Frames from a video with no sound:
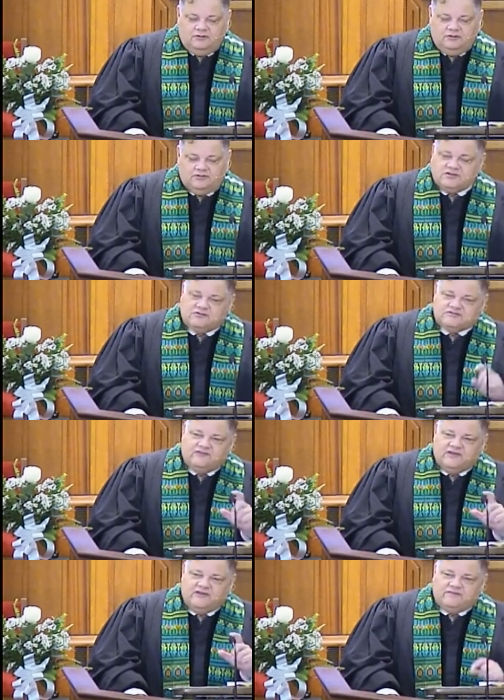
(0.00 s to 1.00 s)
So he's
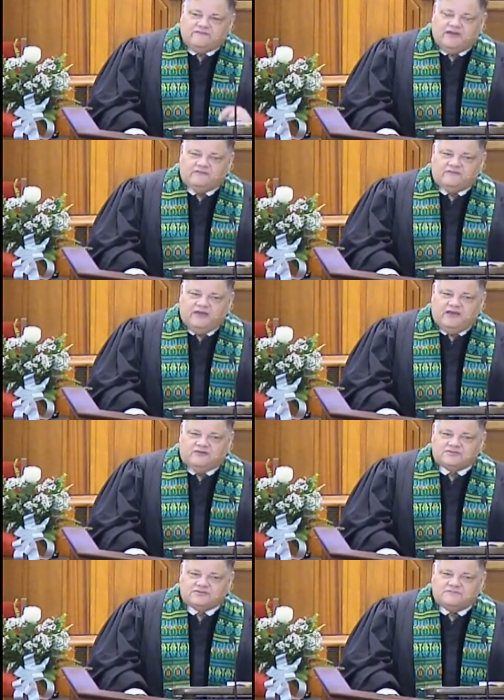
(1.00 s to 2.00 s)
fed the
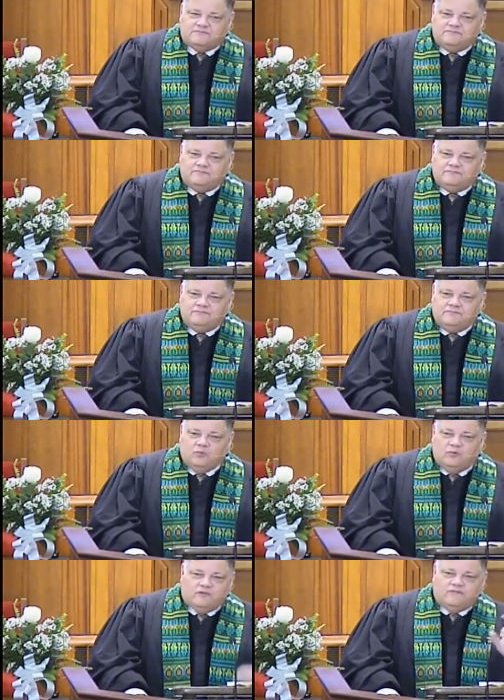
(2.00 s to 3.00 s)
5,000
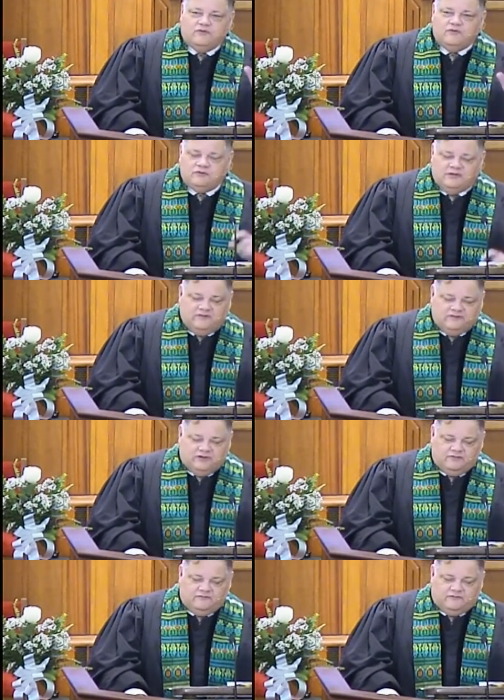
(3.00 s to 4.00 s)
with food left
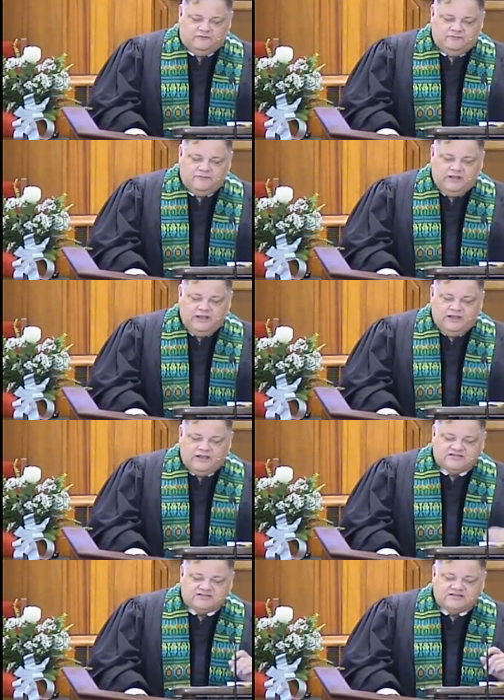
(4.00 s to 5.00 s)
over, and
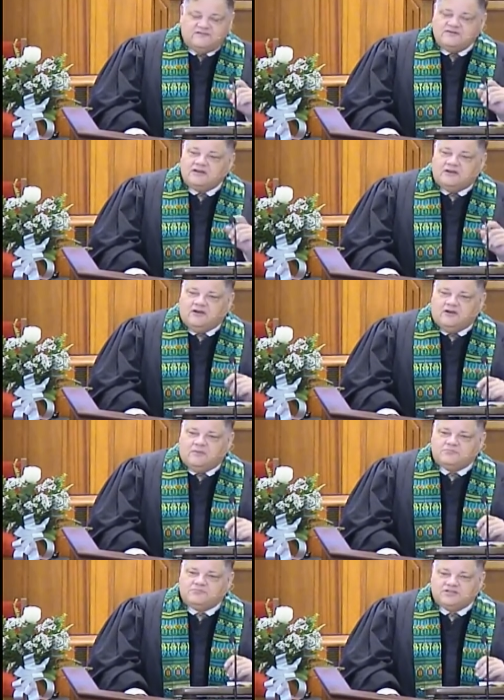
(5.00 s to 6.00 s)
as evening
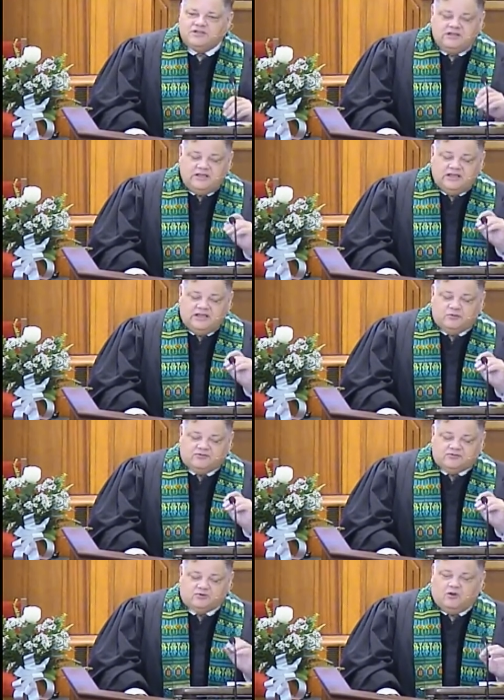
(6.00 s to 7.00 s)
comes, he
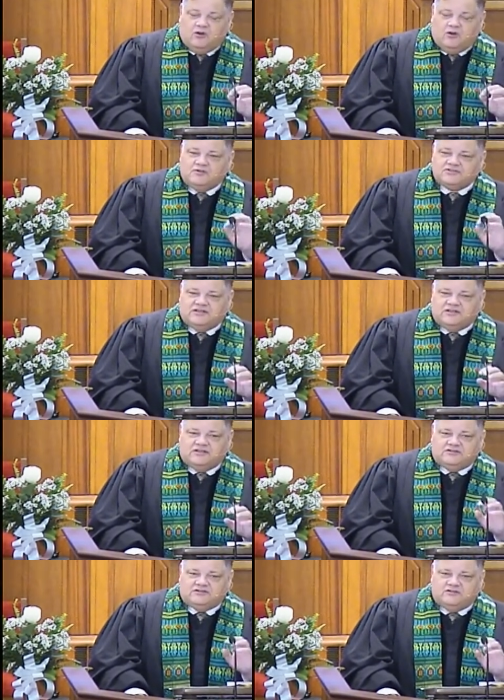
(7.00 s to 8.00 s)
withdraws
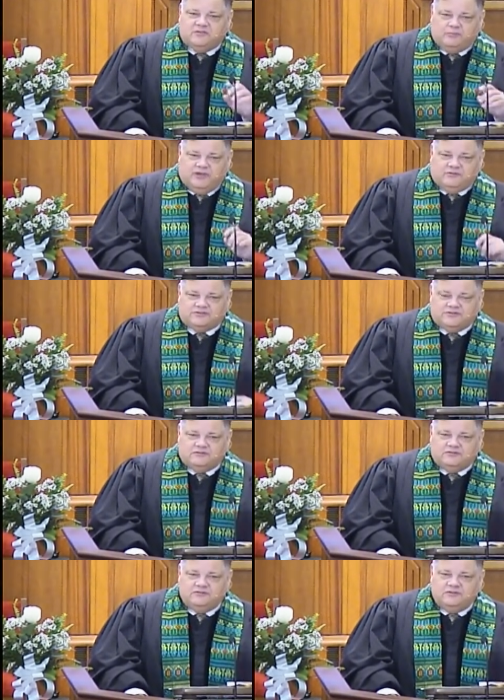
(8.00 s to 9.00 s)
again to the mountain
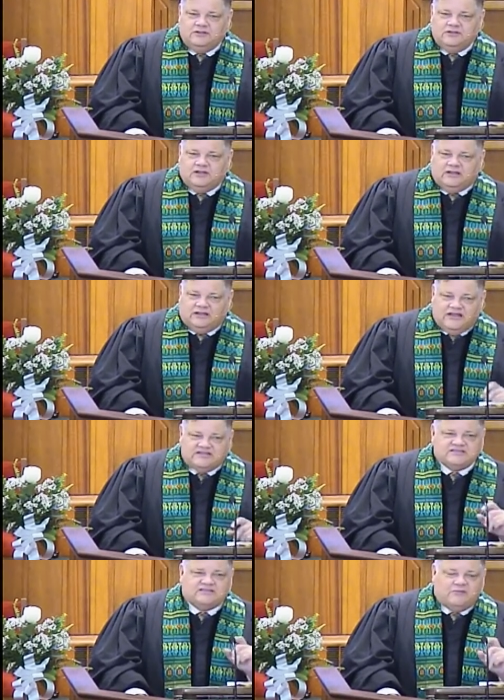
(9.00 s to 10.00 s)

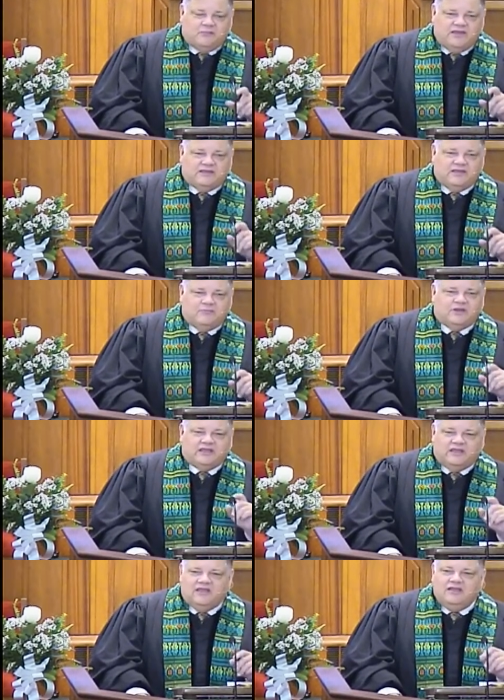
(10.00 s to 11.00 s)
lest they make him a
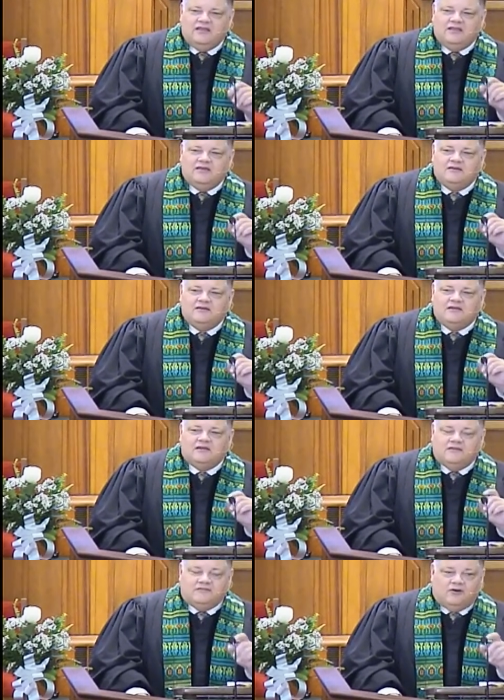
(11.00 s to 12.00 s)
king
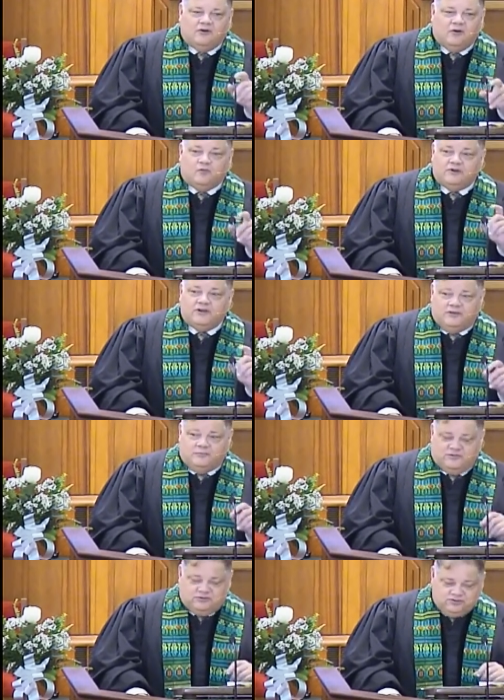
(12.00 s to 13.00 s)
in their own
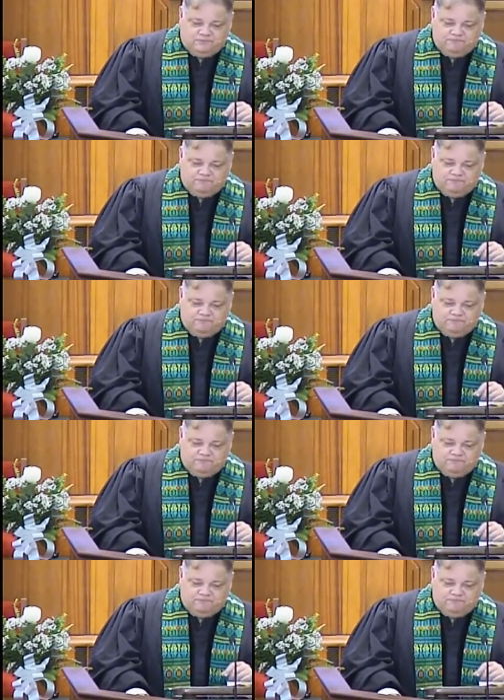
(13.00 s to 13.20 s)
image.